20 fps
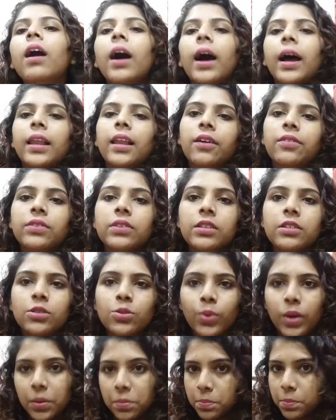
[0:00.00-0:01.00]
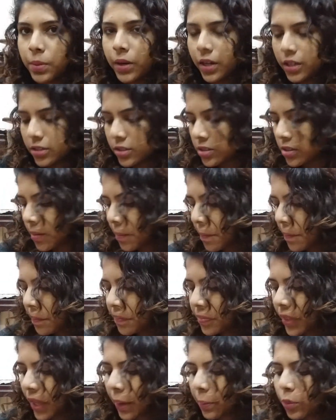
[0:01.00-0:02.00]
I love it this way. But
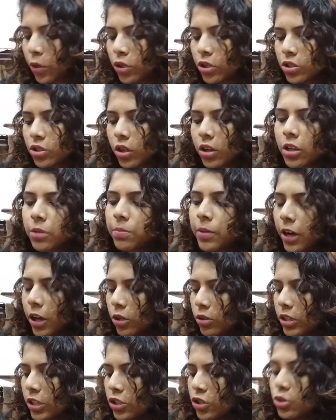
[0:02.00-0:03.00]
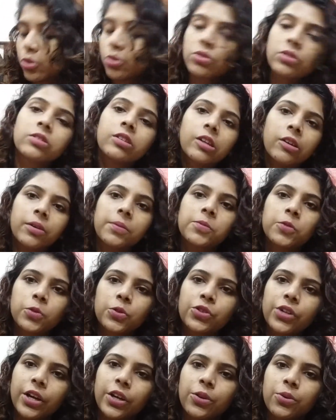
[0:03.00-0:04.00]
I'm going to talk about these two serums
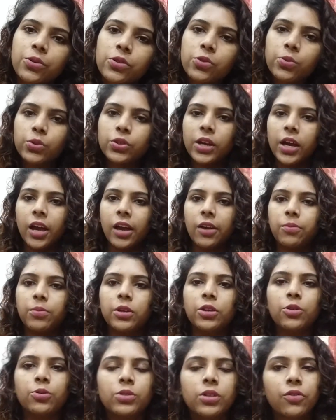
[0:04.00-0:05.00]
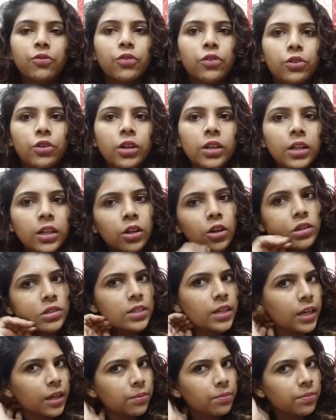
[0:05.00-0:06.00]
which I use, which I have been using for a really long
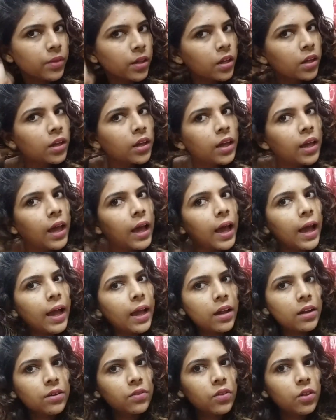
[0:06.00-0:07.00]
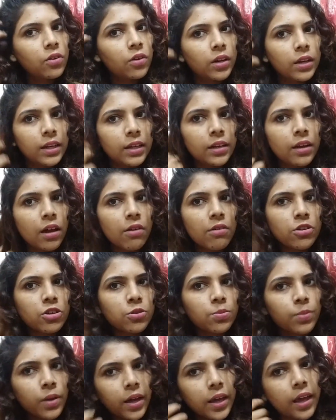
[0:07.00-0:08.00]
time, and they really
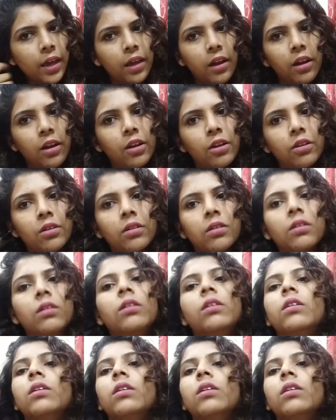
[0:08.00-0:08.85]
nourish my hair.